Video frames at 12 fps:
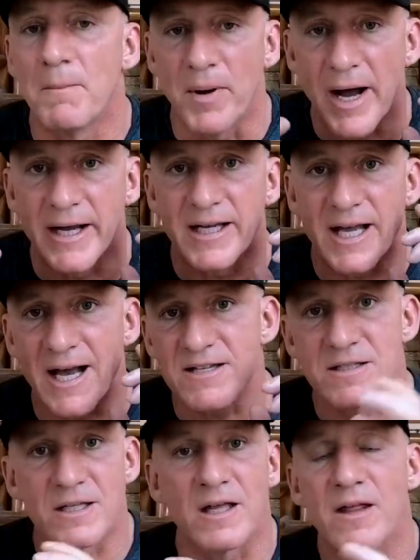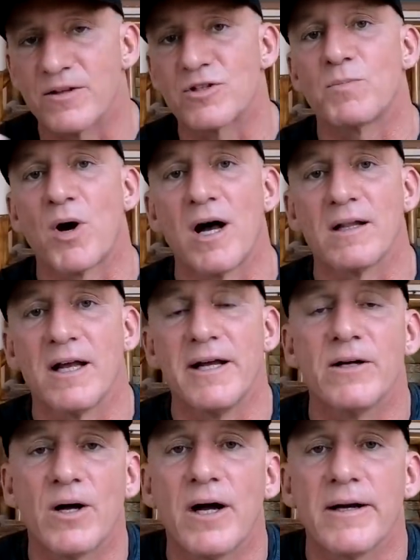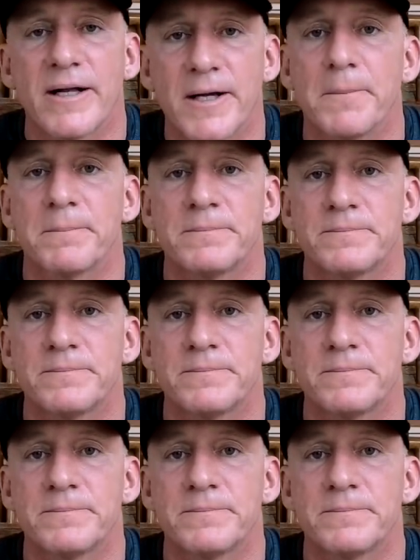by casting the spotlight on him.